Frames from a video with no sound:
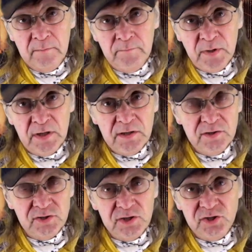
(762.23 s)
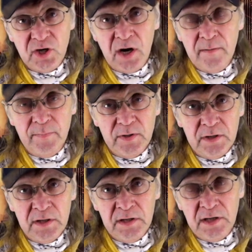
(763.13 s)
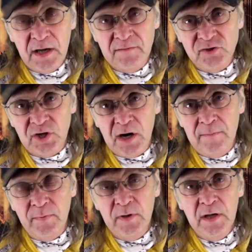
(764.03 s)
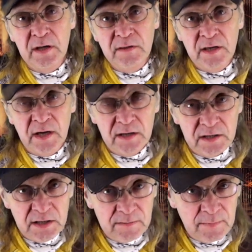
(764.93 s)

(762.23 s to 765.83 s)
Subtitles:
B, C sharp, E, F sharp, and then an E